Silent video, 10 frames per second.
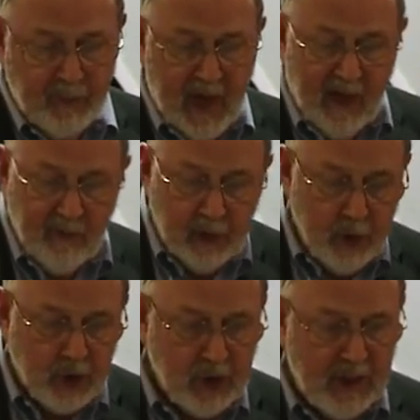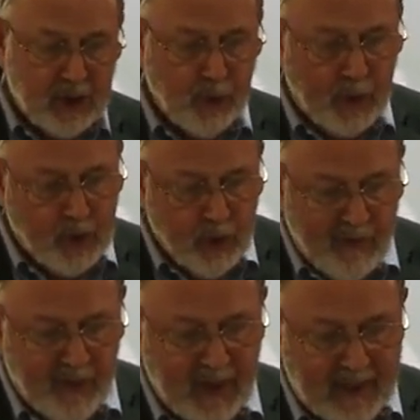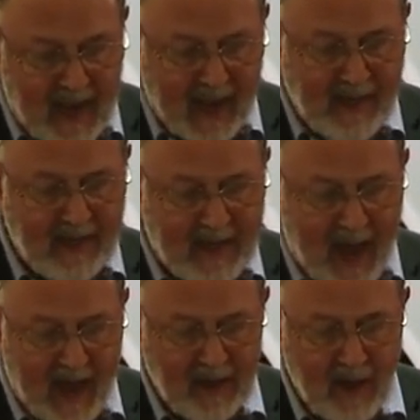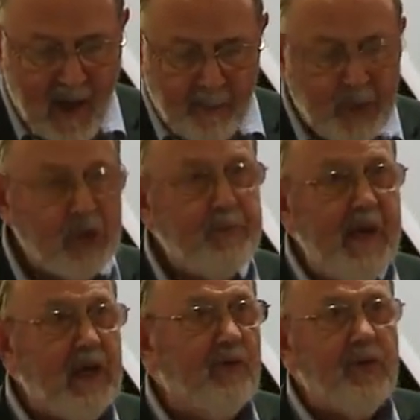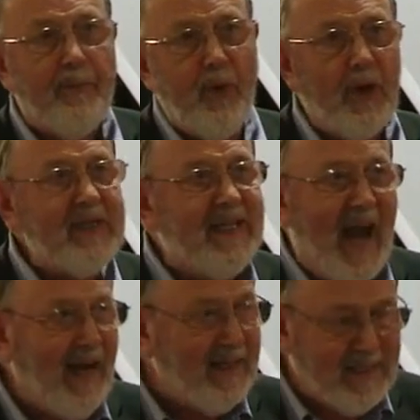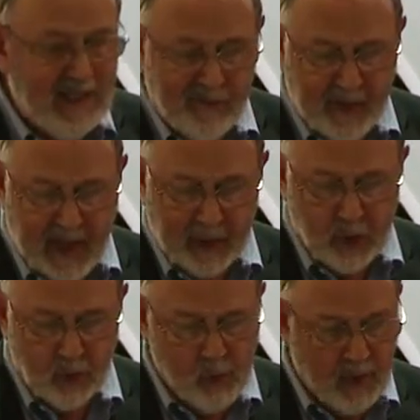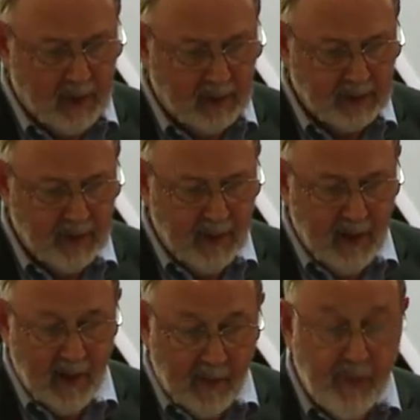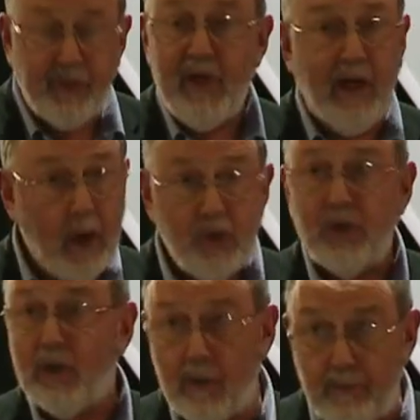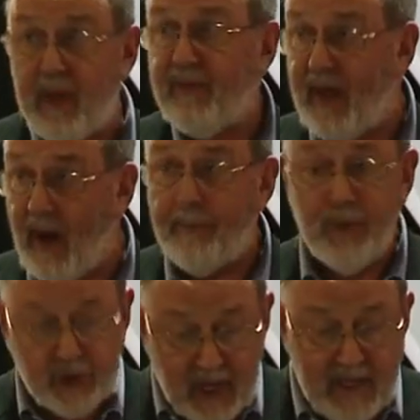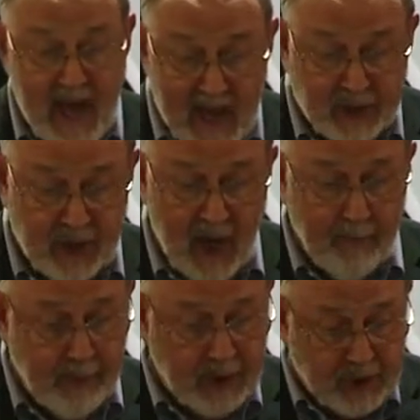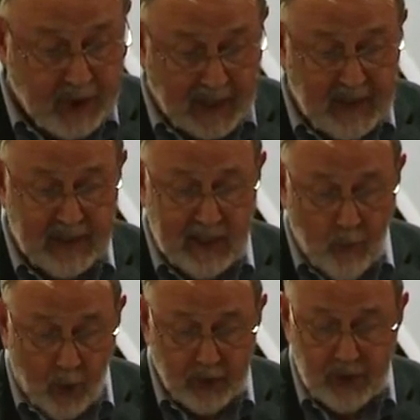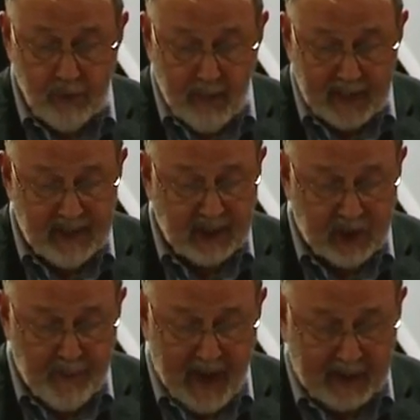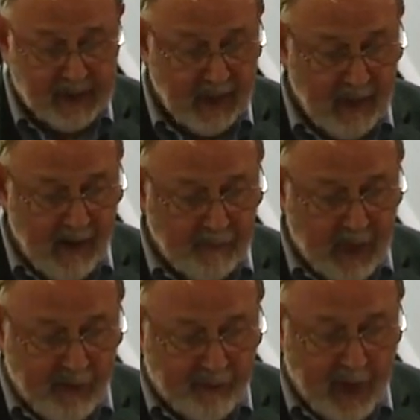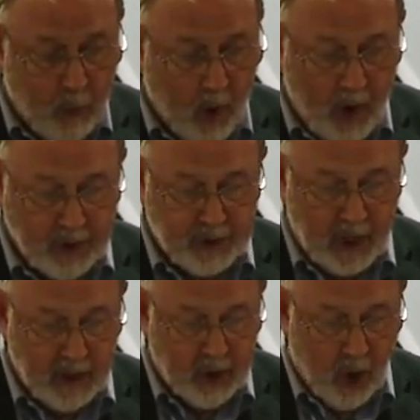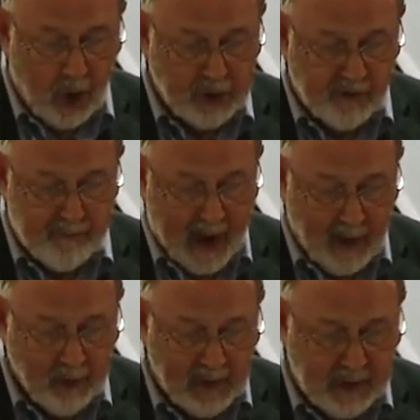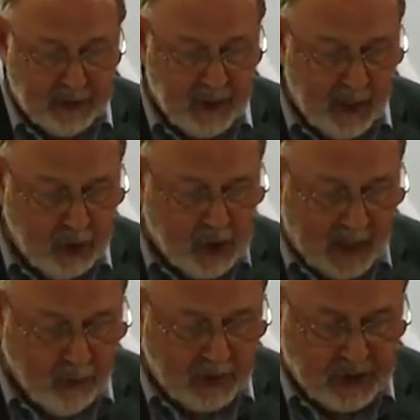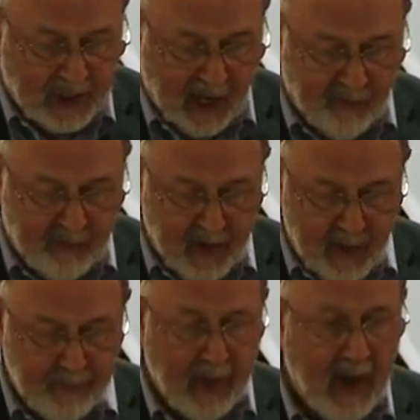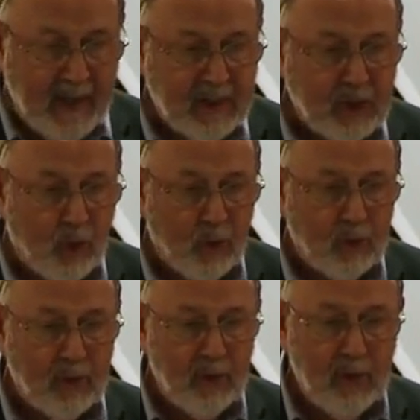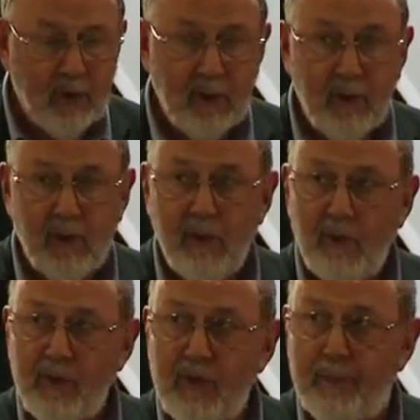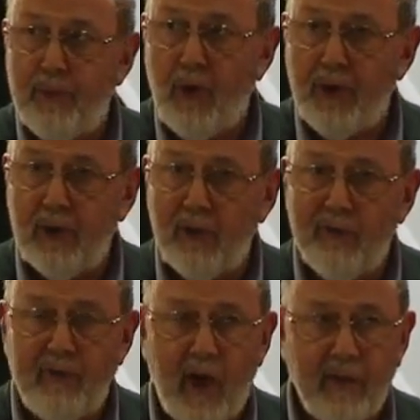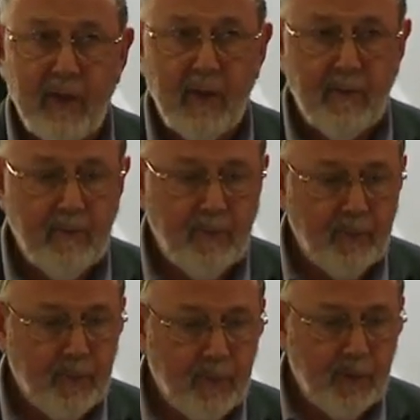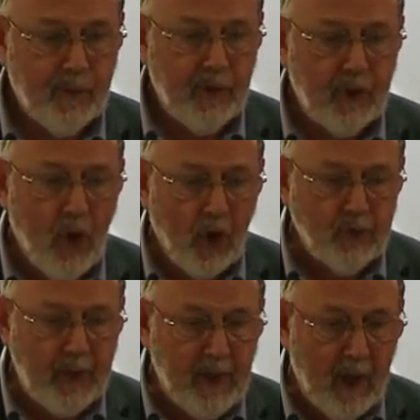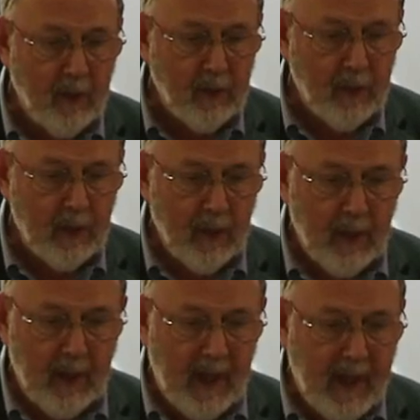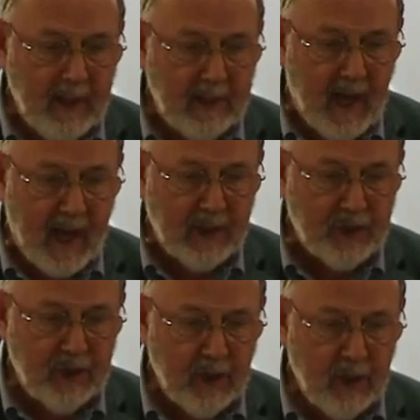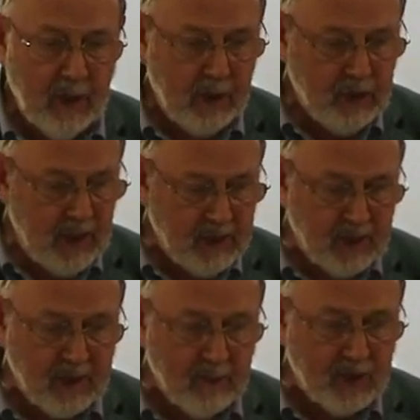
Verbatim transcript: the evolutionists were driven again and again to speak of the prodigality of the natural world. And the theologian can pick that up and say, yes, precisely what you might expect if there was a God of boundless, generous love behind it all the prodigal father, the God we know in and as Jesus the